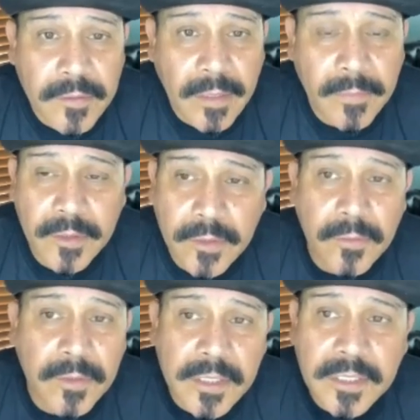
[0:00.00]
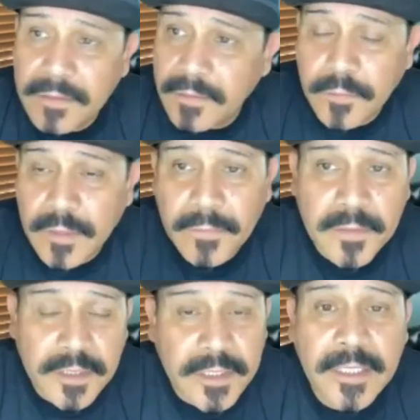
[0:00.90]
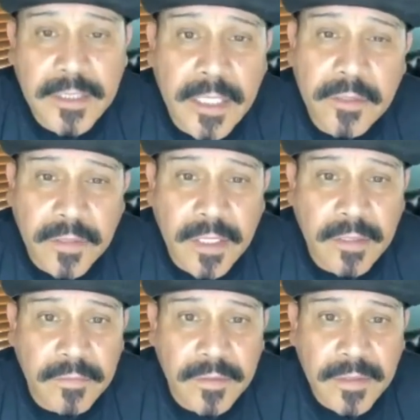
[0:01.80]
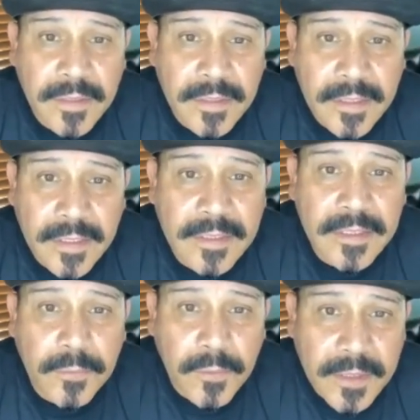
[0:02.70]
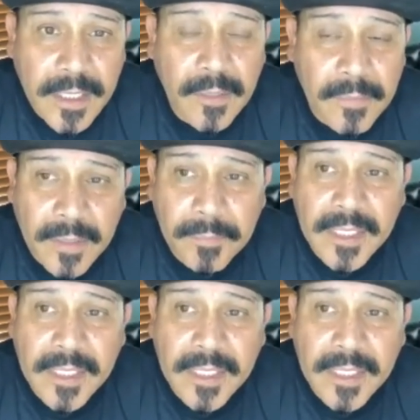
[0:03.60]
So I've been doing this for living since 1995 it just worked out, man.